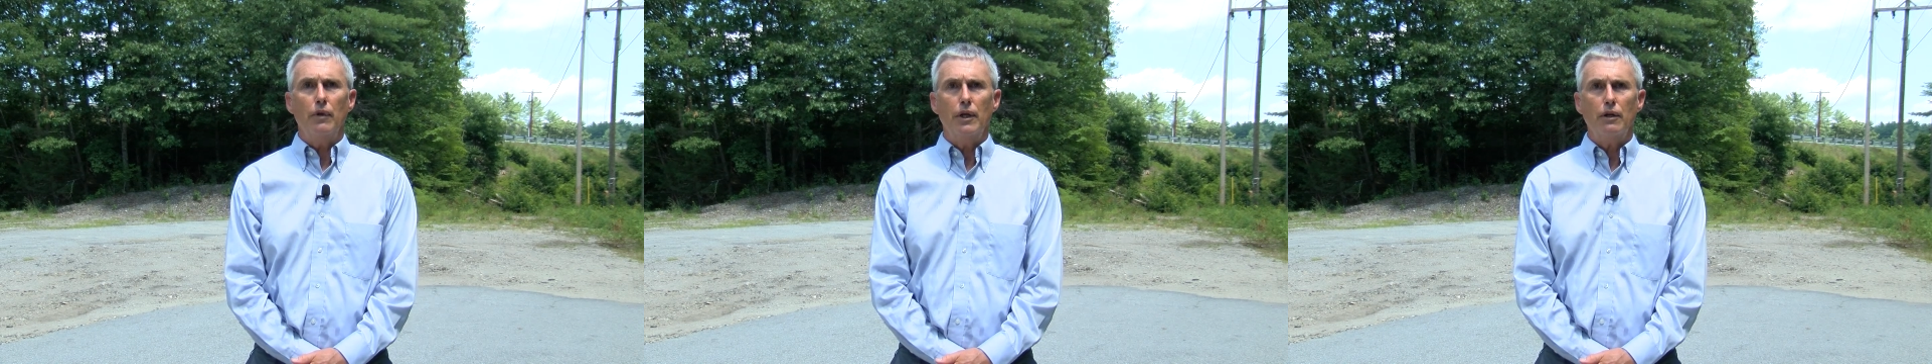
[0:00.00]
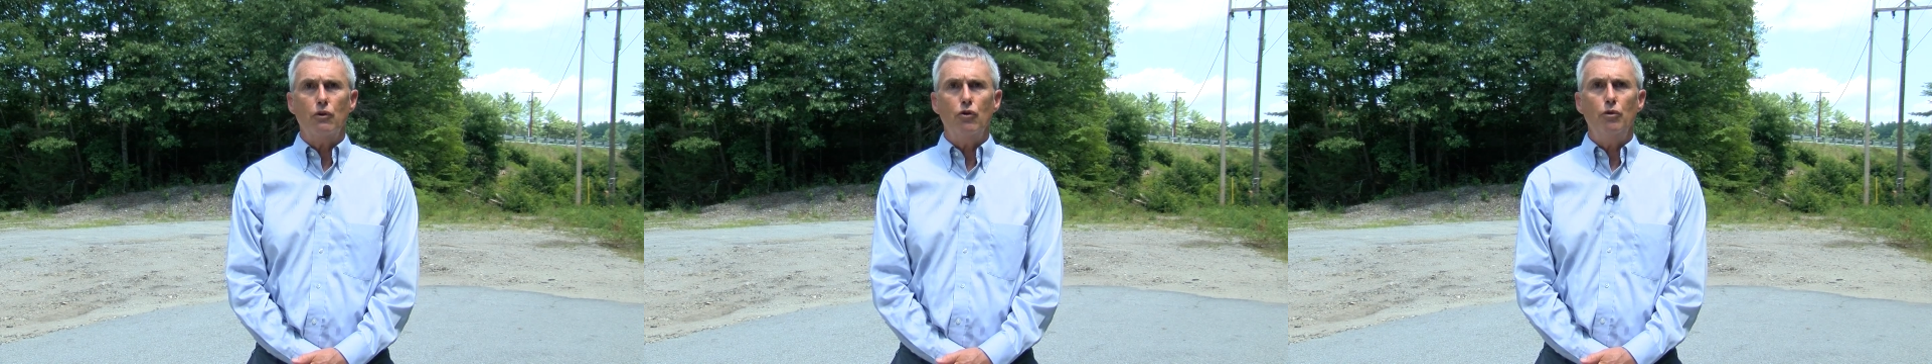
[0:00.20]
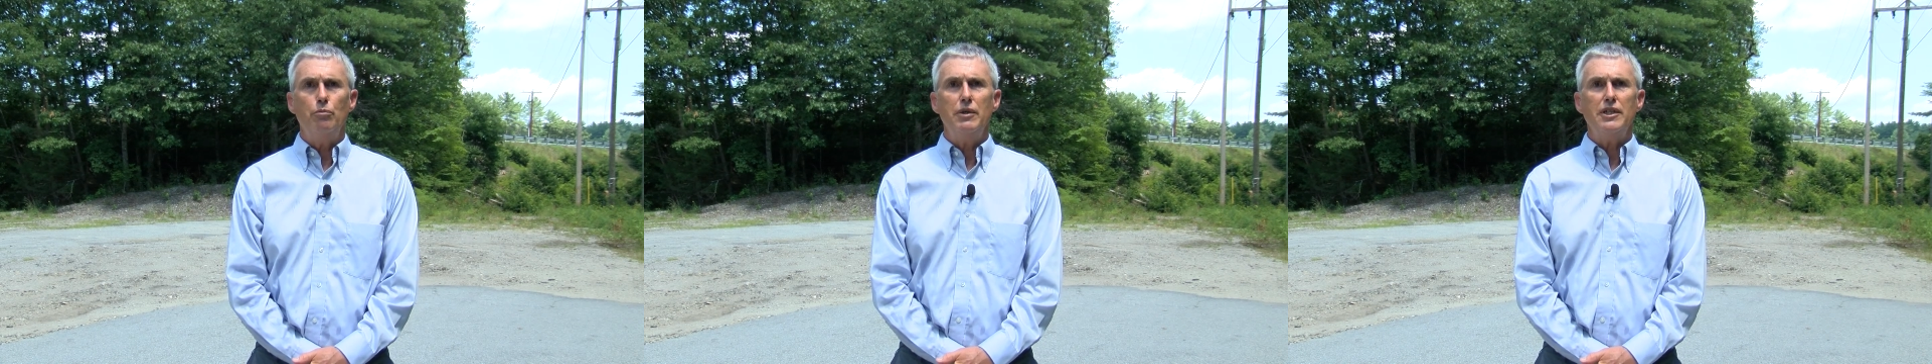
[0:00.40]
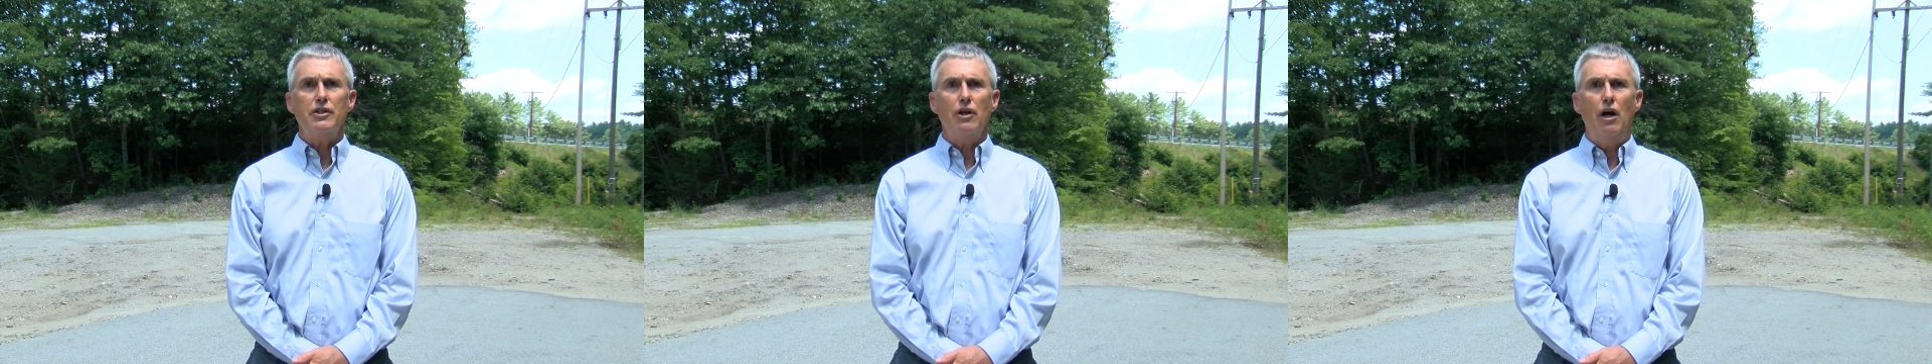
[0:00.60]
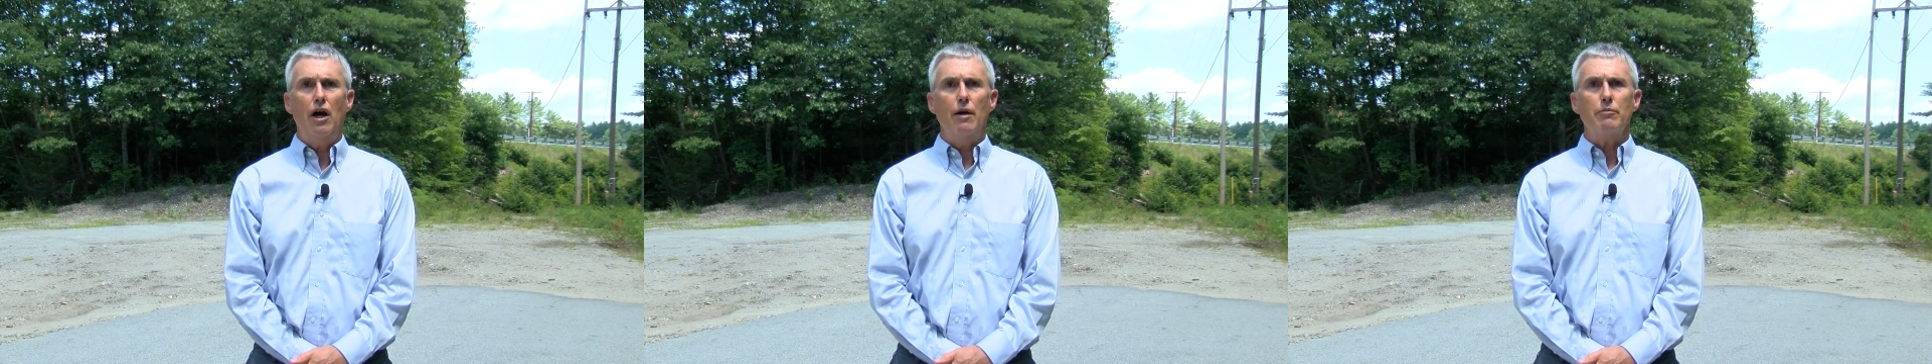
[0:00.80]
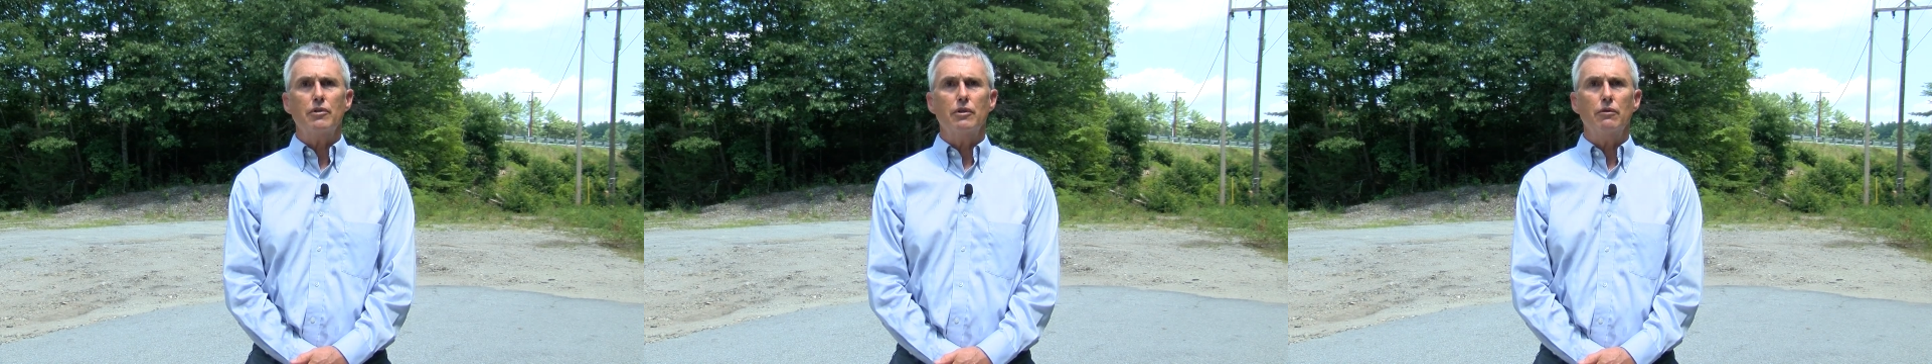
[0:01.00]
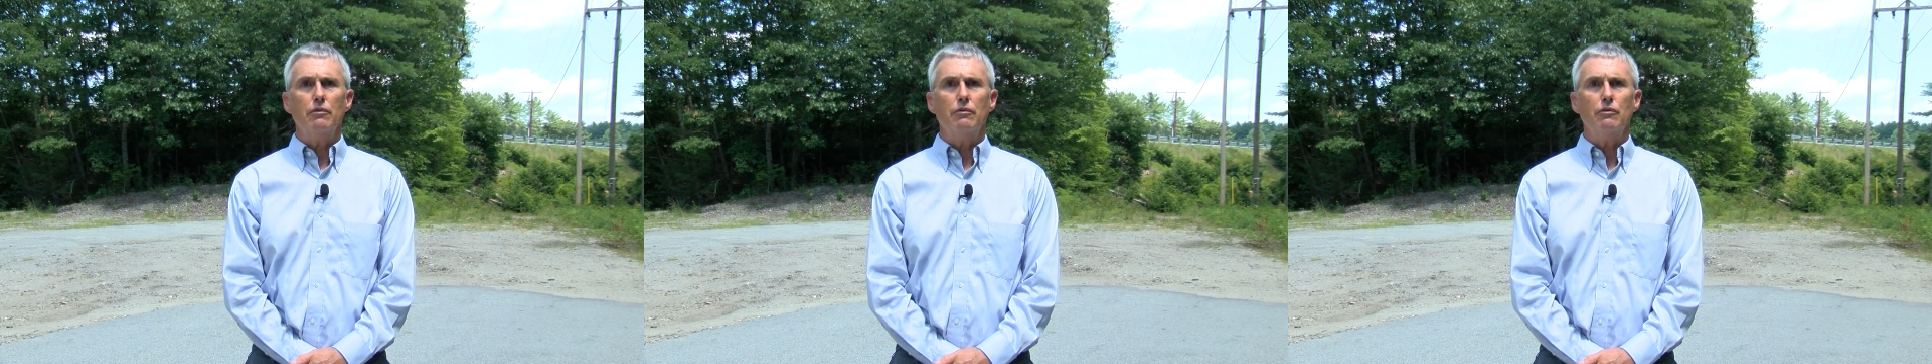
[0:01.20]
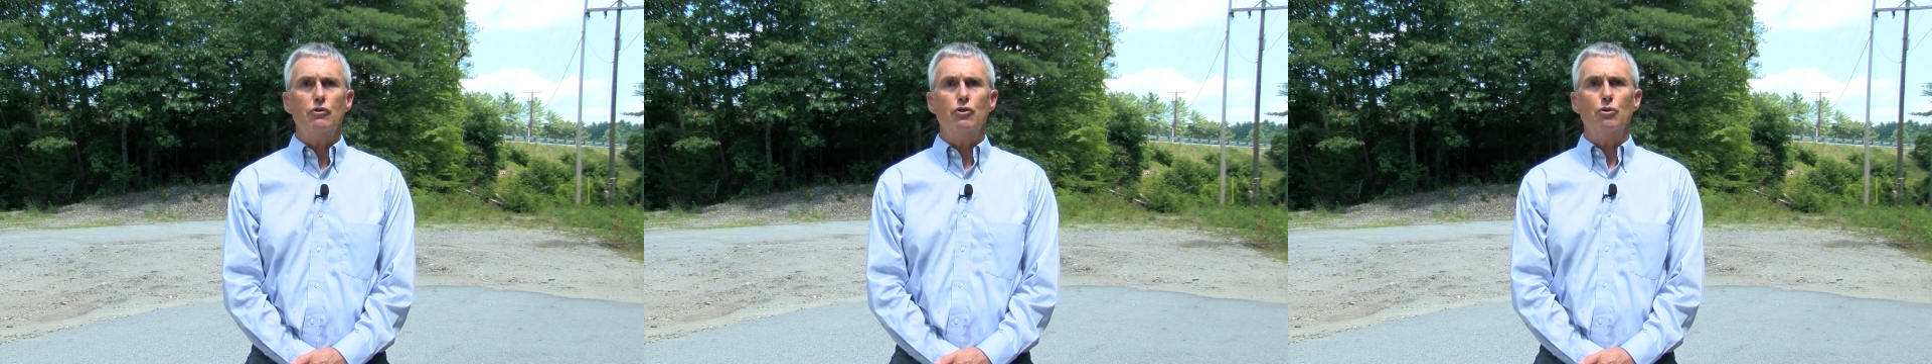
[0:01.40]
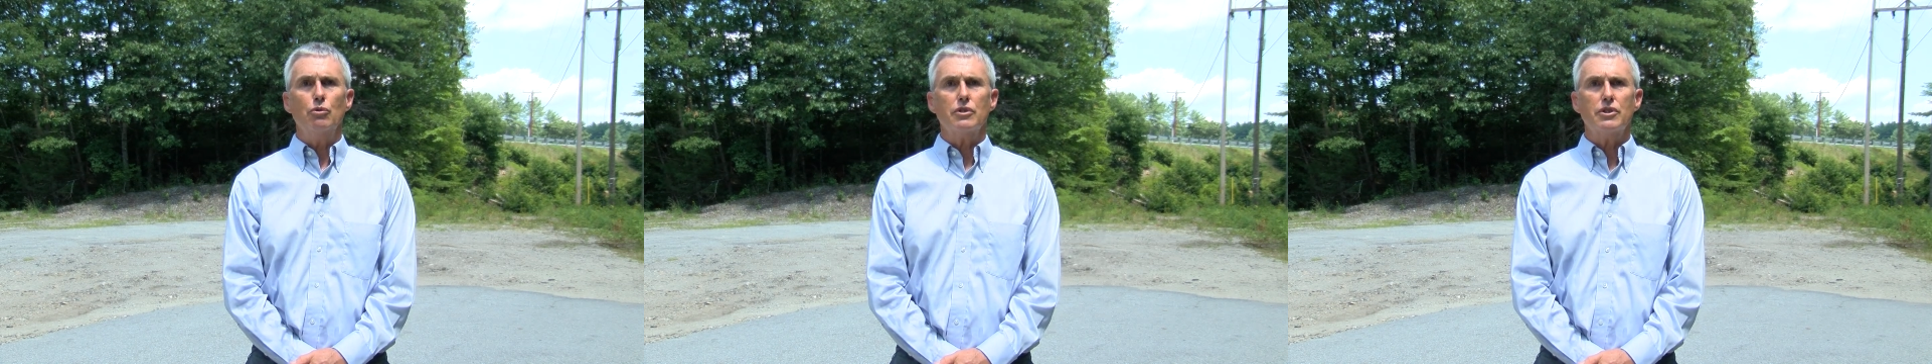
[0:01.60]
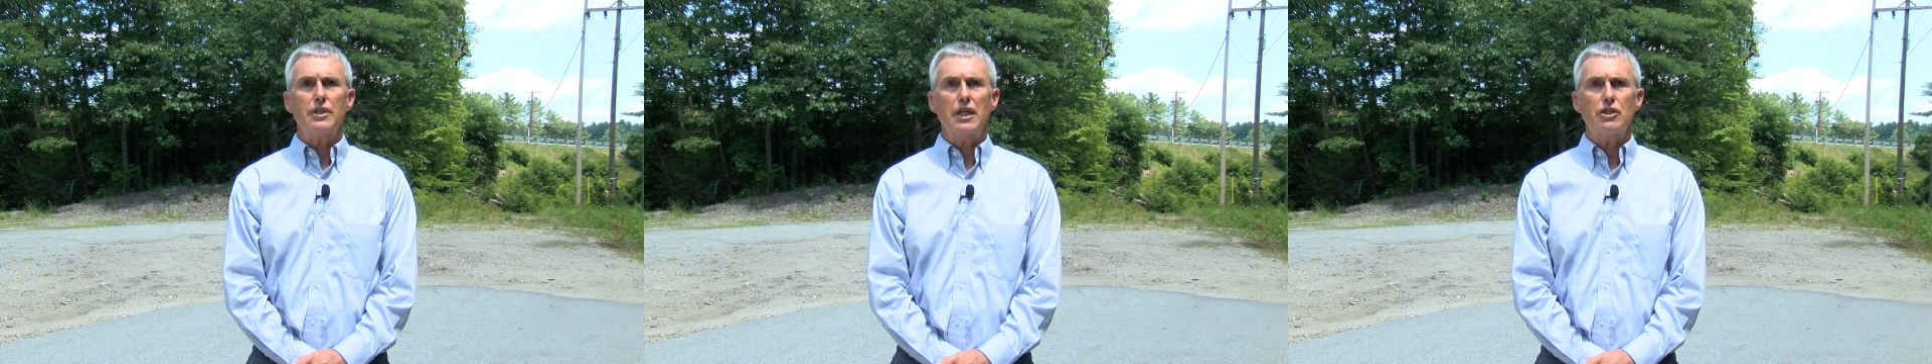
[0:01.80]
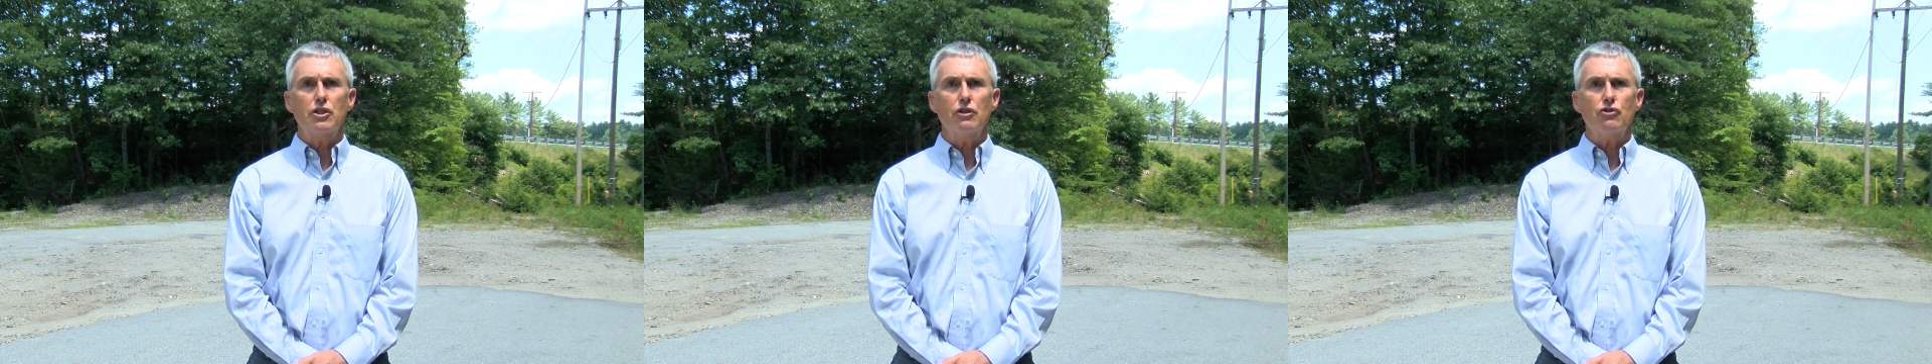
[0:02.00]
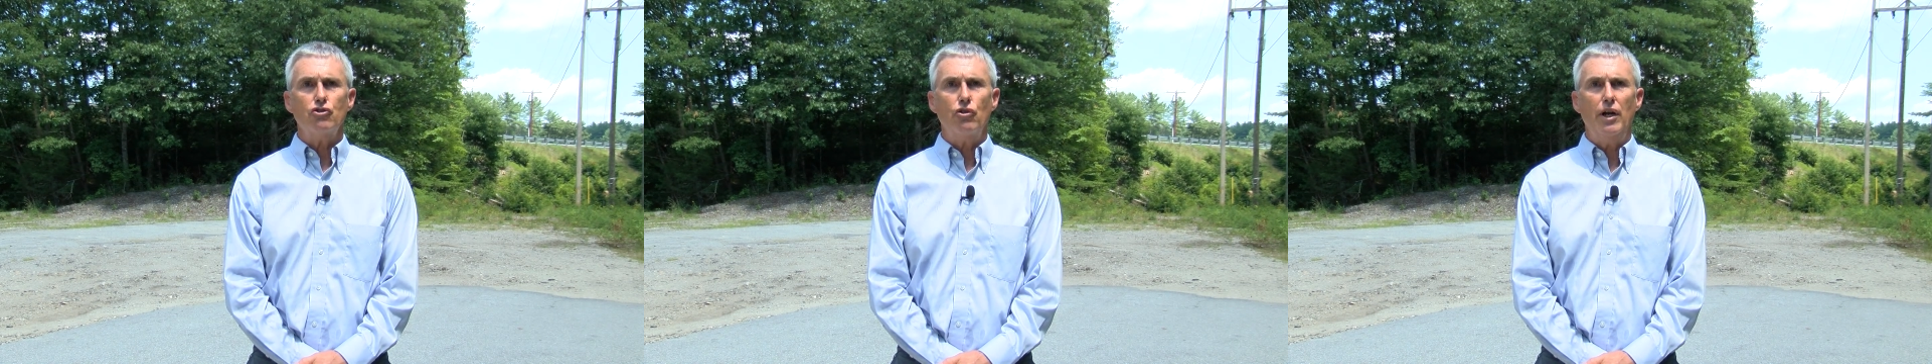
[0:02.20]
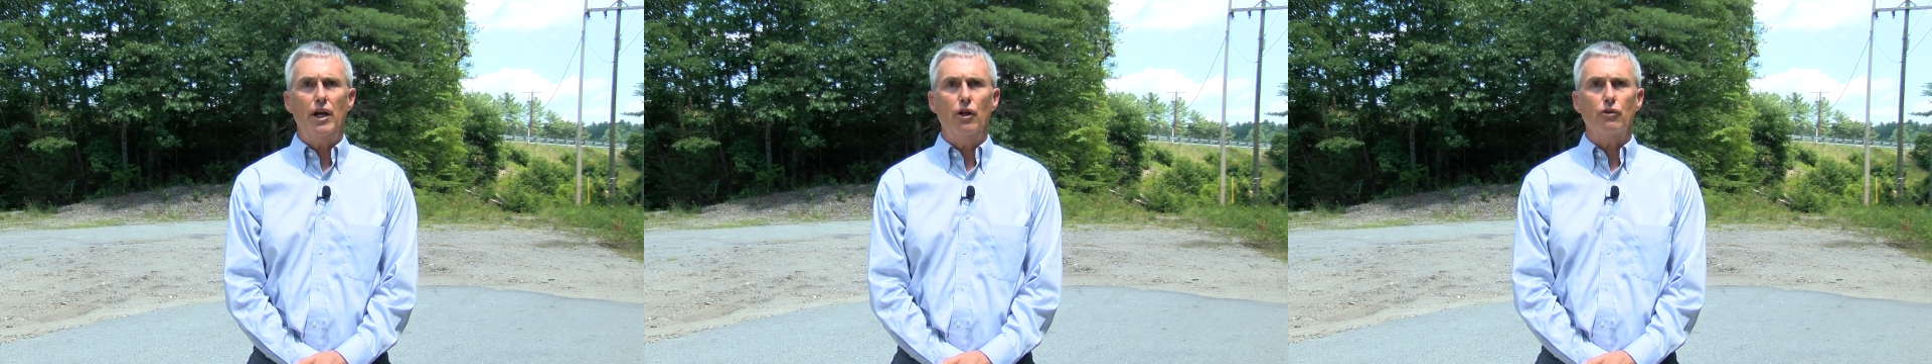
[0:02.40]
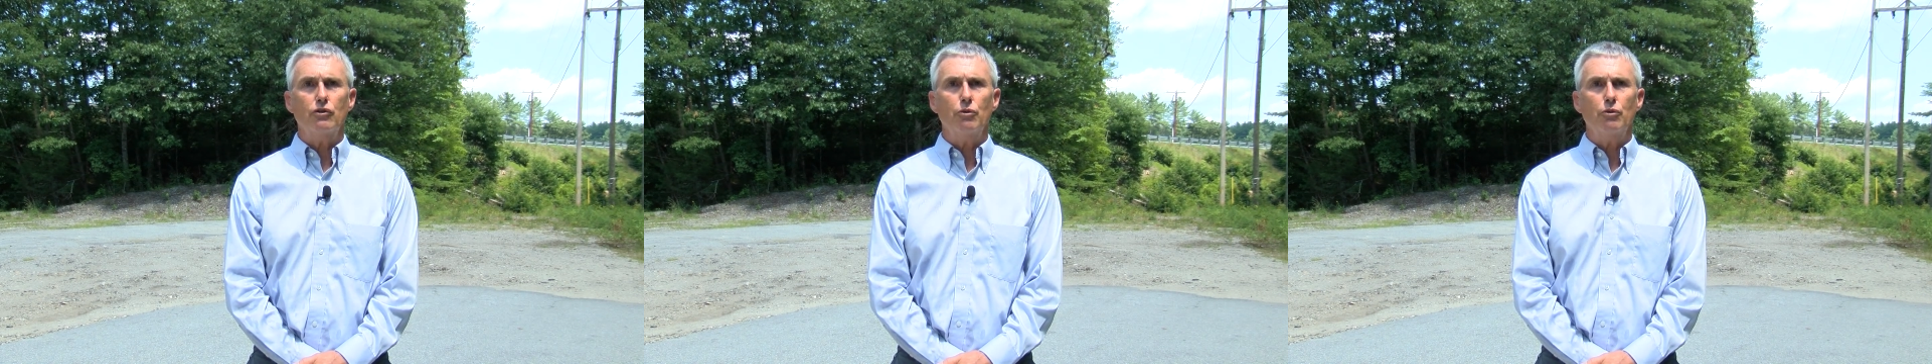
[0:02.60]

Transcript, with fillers: it could be time to do a section of trail